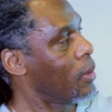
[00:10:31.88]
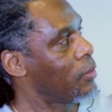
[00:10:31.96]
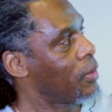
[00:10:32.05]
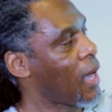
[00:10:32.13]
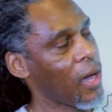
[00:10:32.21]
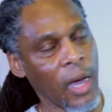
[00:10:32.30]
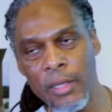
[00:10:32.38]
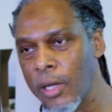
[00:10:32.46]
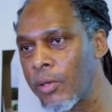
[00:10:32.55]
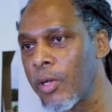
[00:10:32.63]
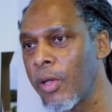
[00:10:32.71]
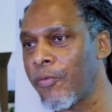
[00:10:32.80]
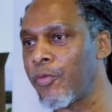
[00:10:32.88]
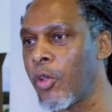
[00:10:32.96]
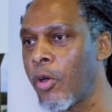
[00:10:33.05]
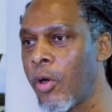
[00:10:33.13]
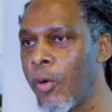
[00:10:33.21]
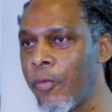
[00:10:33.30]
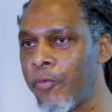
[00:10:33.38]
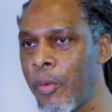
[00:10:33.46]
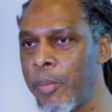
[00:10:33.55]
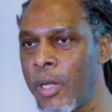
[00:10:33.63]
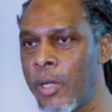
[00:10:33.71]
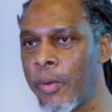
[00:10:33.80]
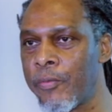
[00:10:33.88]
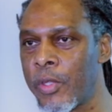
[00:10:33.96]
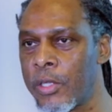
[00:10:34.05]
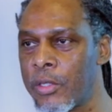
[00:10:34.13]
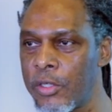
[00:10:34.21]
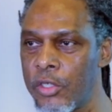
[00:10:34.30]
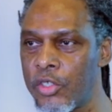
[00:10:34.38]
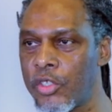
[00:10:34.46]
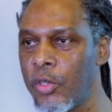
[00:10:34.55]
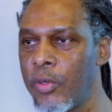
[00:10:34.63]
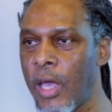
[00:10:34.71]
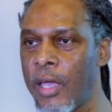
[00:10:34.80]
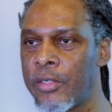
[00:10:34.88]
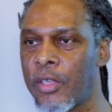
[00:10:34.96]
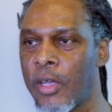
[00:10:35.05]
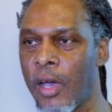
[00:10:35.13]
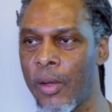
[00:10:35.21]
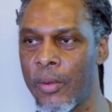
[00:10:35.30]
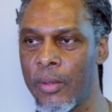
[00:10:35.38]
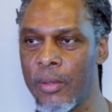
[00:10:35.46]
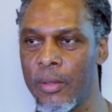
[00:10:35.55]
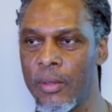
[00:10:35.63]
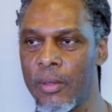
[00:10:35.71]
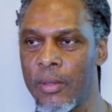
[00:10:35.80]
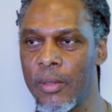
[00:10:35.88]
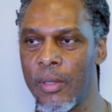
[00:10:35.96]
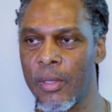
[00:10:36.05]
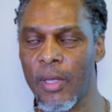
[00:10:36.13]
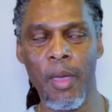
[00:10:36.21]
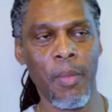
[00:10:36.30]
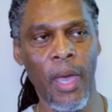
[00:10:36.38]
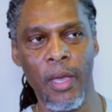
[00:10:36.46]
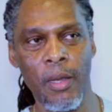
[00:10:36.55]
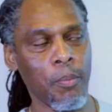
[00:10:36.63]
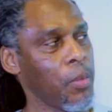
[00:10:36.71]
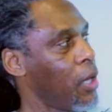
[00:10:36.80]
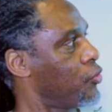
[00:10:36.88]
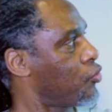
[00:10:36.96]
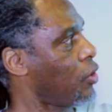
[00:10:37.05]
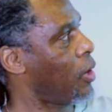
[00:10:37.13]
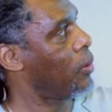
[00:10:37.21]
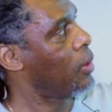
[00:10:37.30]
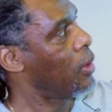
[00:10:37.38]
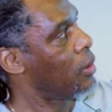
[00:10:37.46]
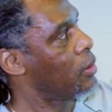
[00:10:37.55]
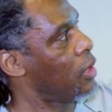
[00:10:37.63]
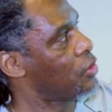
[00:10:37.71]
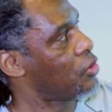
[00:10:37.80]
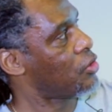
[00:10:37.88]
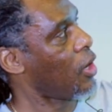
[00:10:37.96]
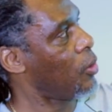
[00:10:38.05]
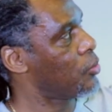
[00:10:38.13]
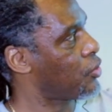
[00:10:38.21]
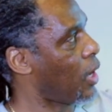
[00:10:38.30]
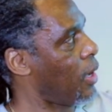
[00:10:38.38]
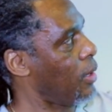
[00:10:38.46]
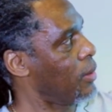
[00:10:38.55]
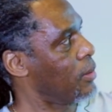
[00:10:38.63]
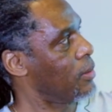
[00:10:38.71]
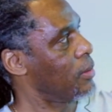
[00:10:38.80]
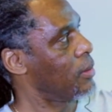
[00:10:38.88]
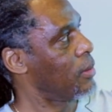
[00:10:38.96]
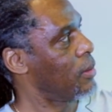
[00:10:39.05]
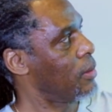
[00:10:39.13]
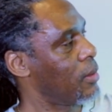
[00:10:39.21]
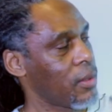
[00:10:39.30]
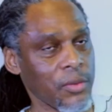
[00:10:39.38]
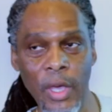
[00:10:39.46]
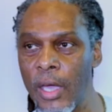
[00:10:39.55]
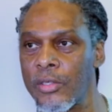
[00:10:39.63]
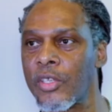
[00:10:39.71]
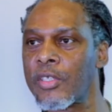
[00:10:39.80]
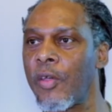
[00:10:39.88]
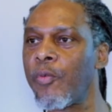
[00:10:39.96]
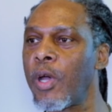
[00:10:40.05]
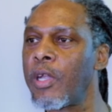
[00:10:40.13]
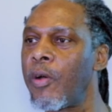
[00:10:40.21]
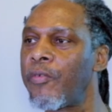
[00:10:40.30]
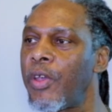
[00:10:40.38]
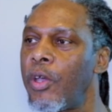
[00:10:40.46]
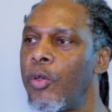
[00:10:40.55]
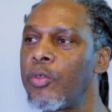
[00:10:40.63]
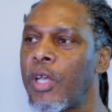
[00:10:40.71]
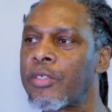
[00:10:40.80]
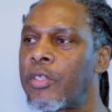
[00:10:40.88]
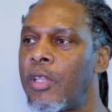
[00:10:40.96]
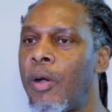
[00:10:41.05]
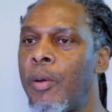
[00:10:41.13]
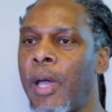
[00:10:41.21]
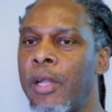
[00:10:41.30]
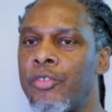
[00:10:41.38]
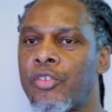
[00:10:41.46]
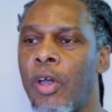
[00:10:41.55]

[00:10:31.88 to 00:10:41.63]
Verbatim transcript: Now, I don't know if you're all familiar with this. This is two days ago. Came out in the metro. This soldier yeah, does everyone know of it? Who doesn't know about it?